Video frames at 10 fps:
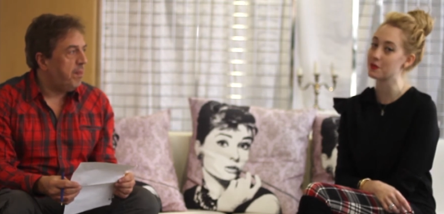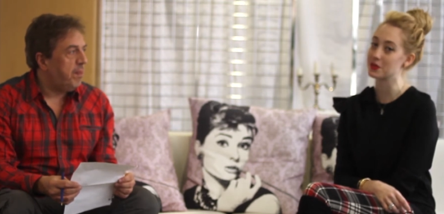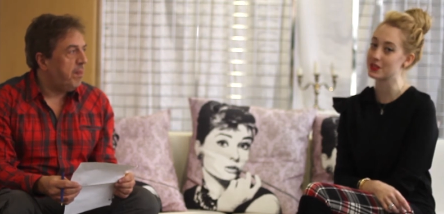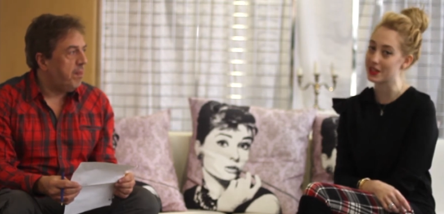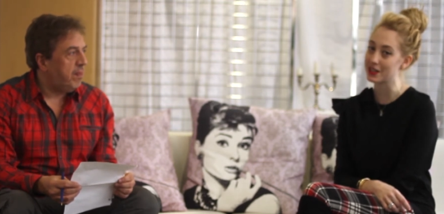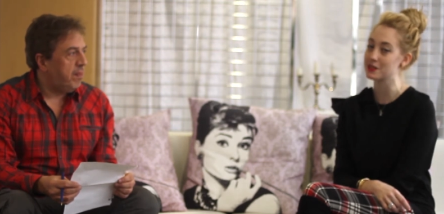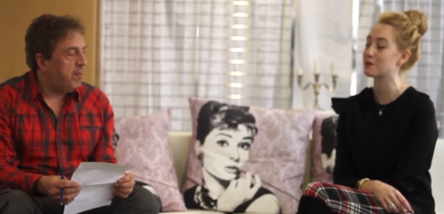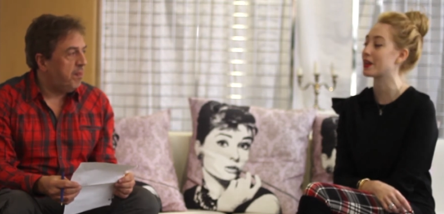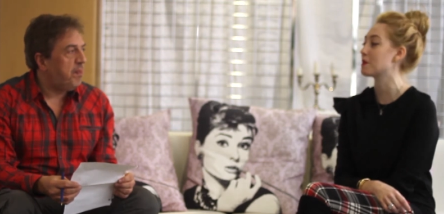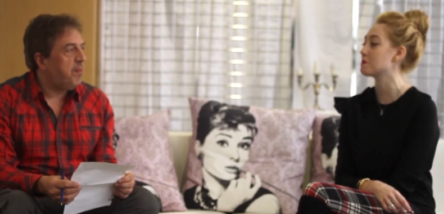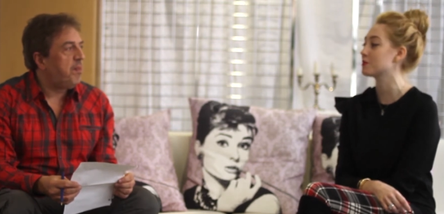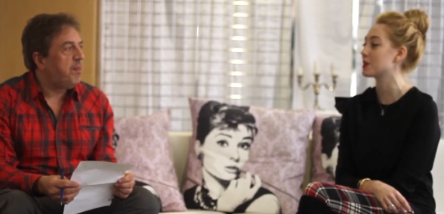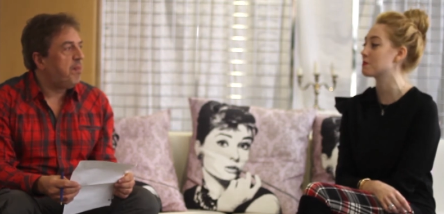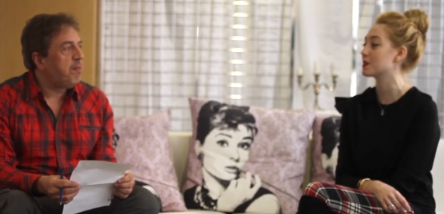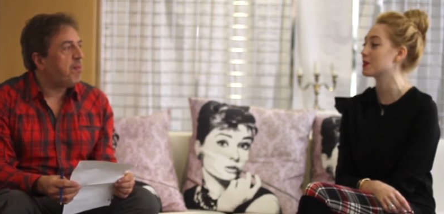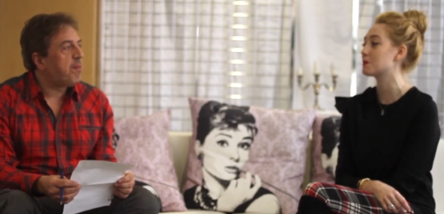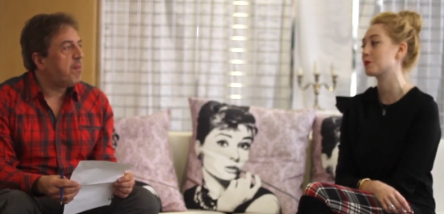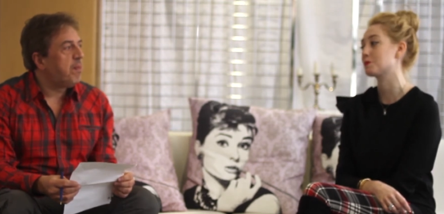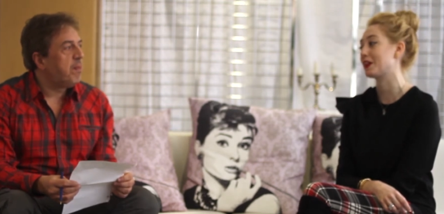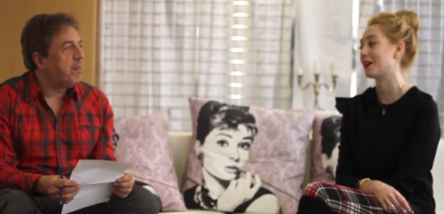Speaker 1: from the States, but I moved up here to be
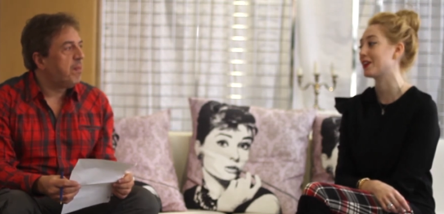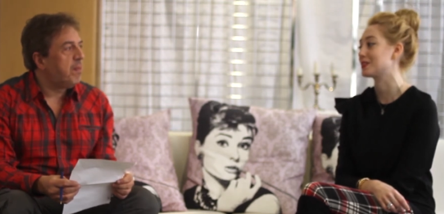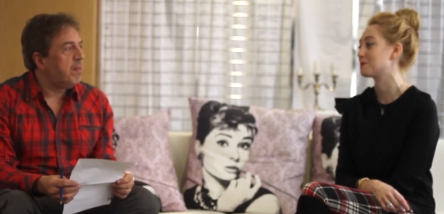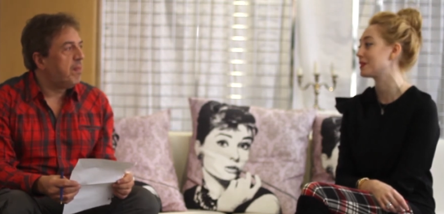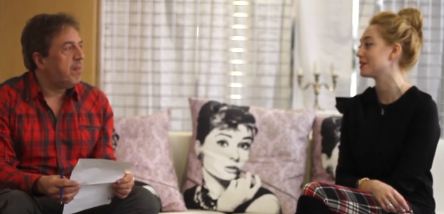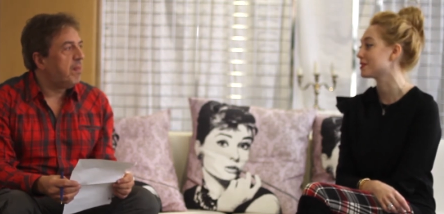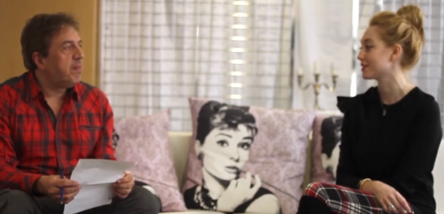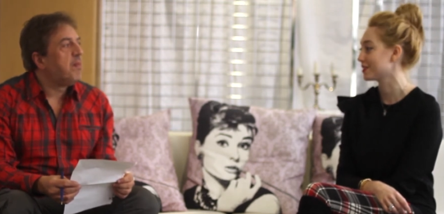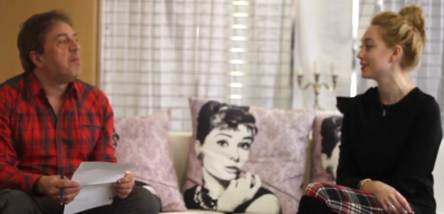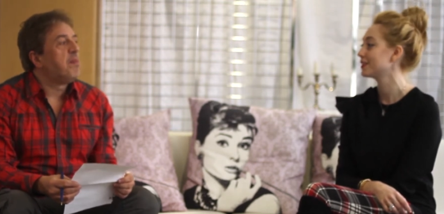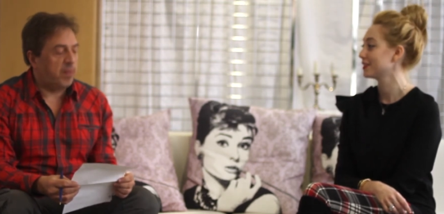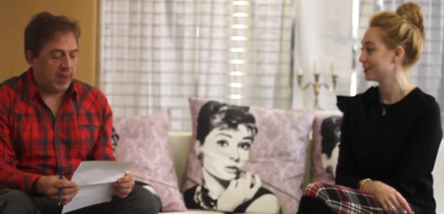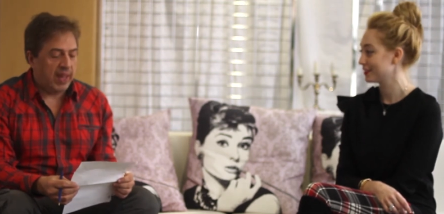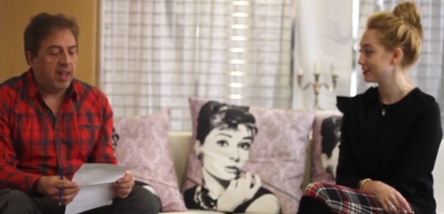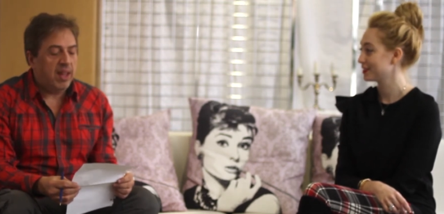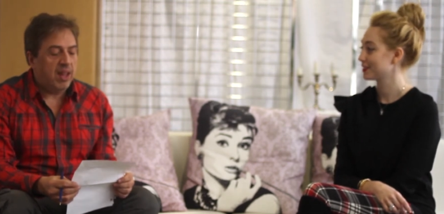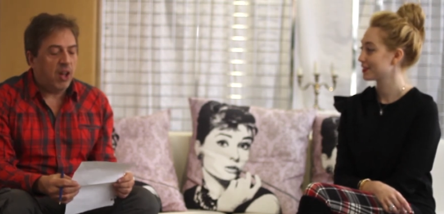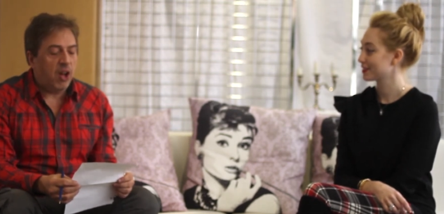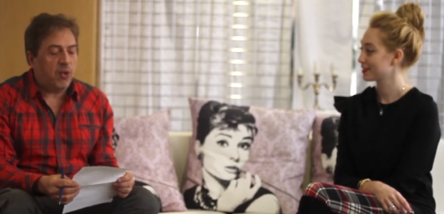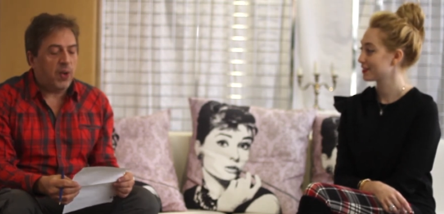with my now husband.
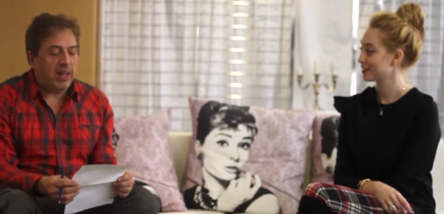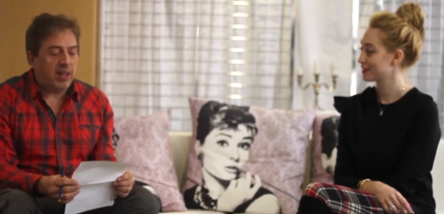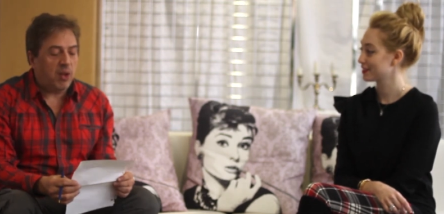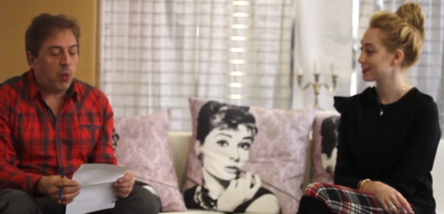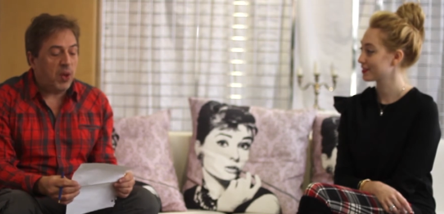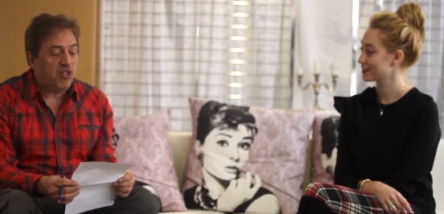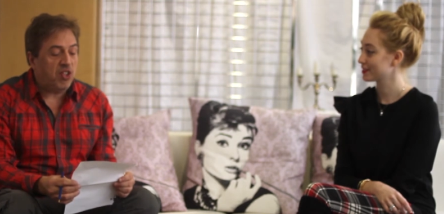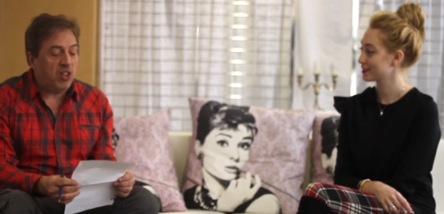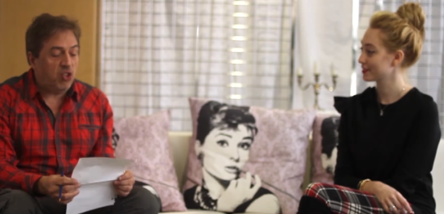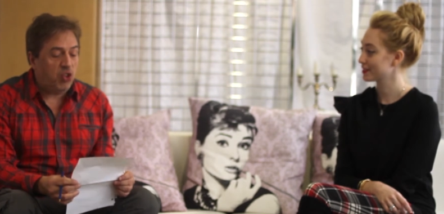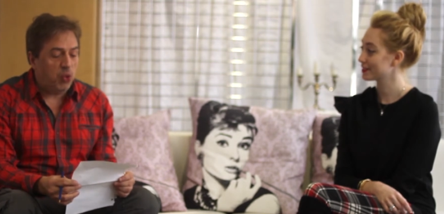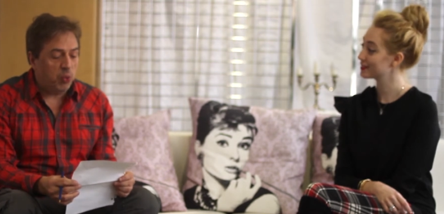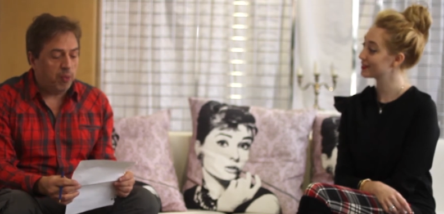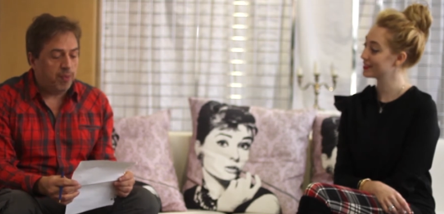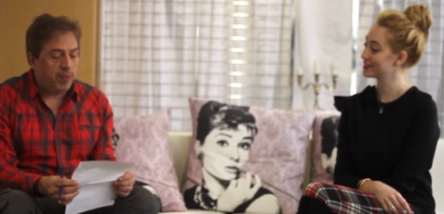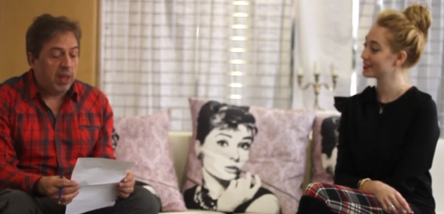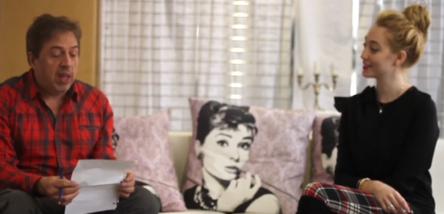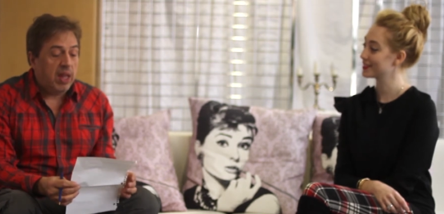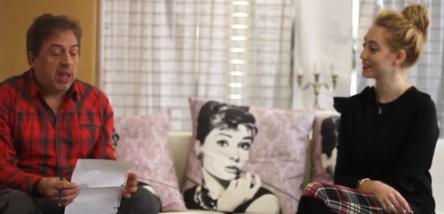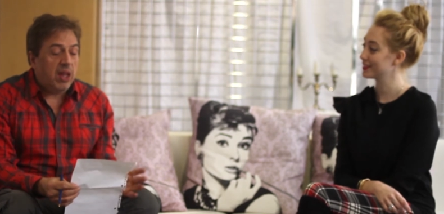
Speaker 2: All right, question two.
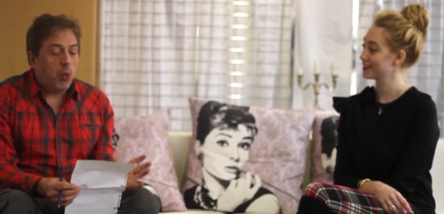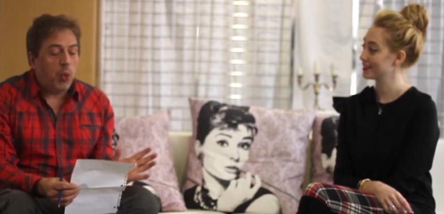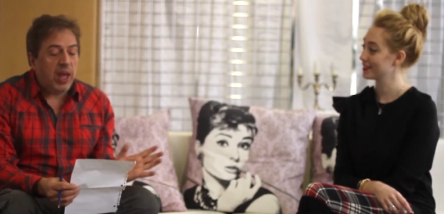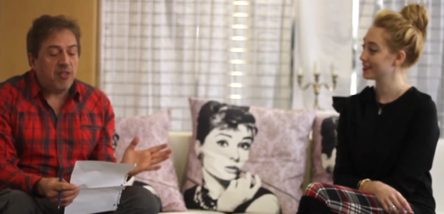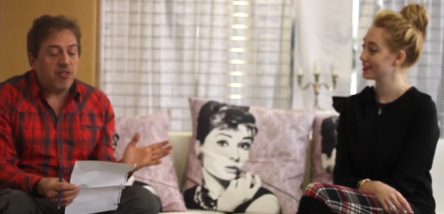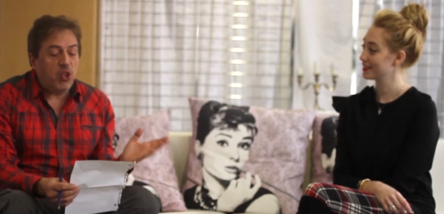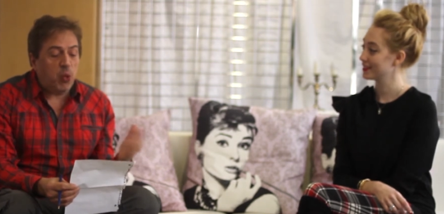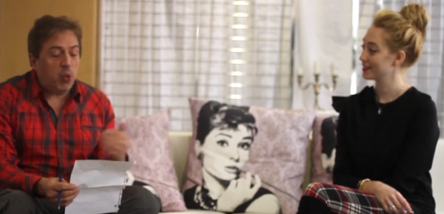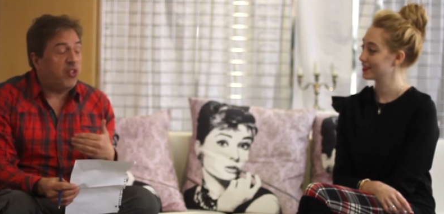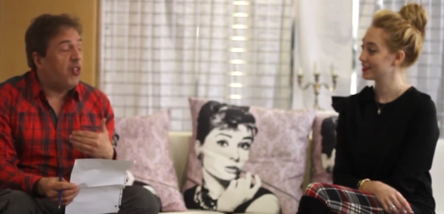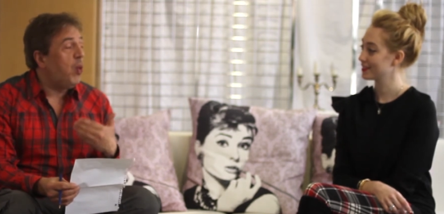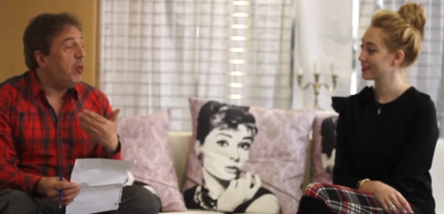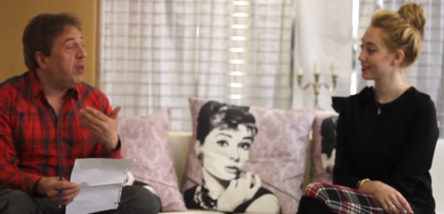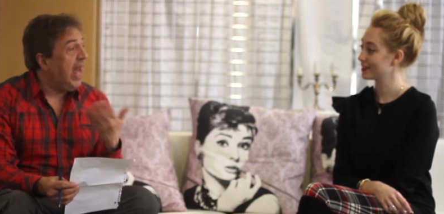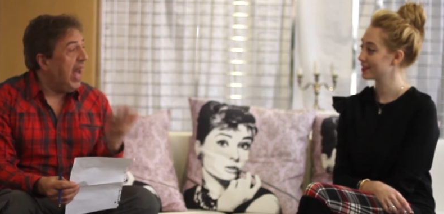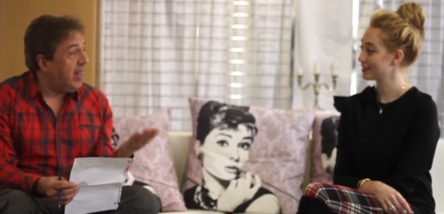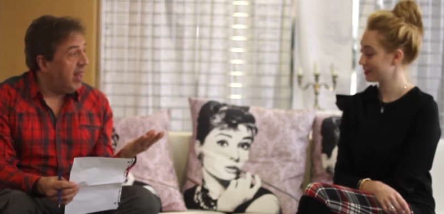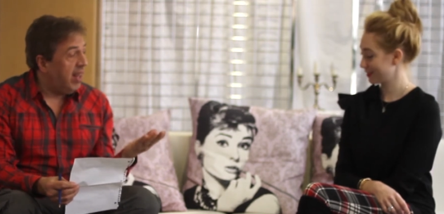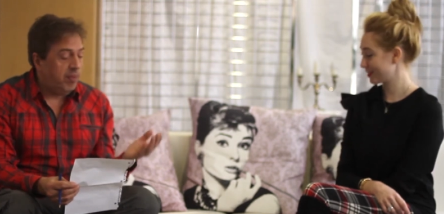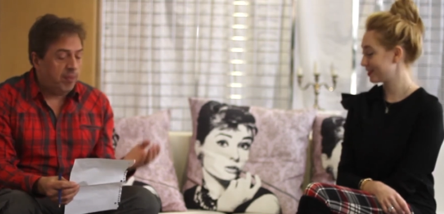We have viewers throughout
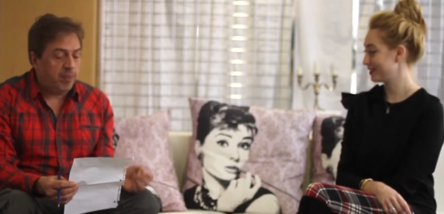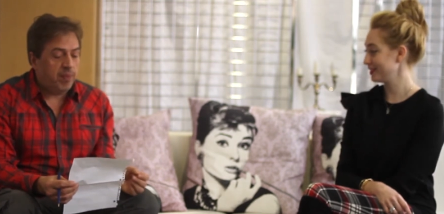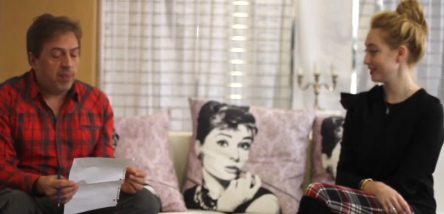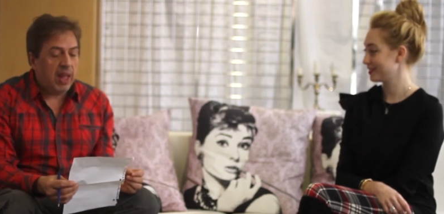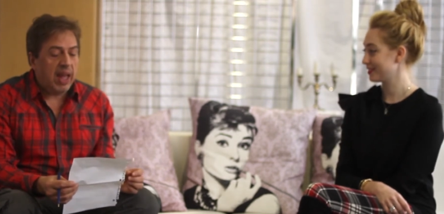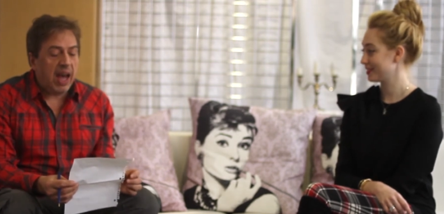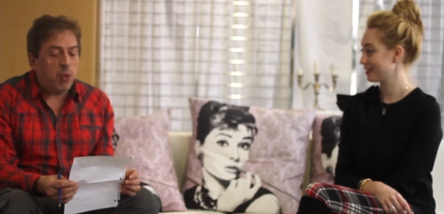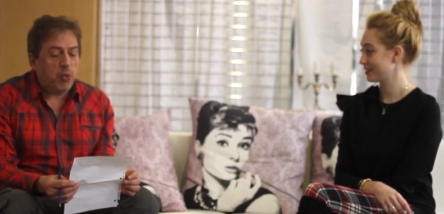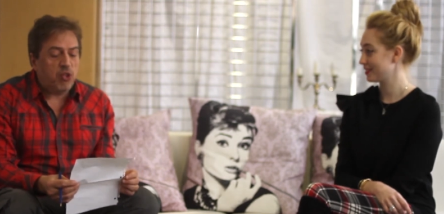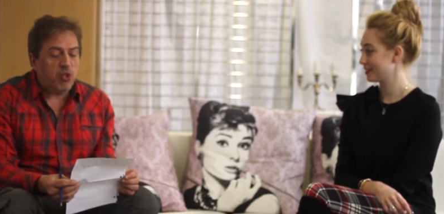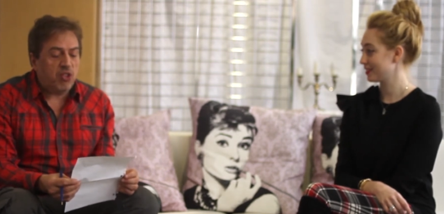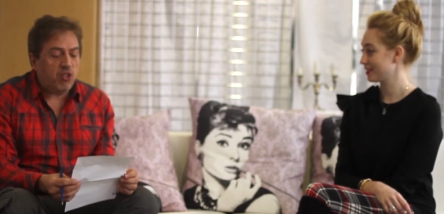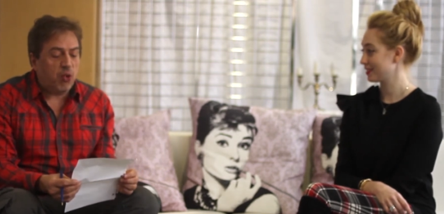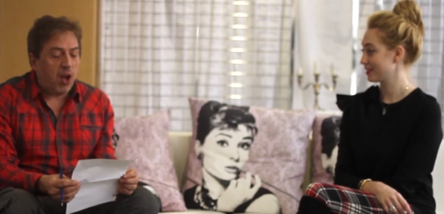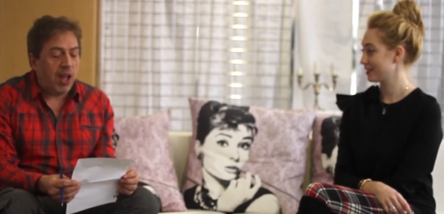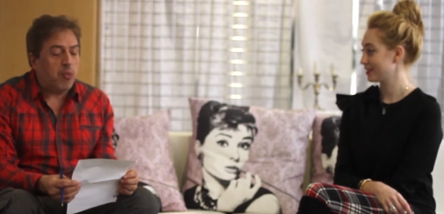Canada. How would you describe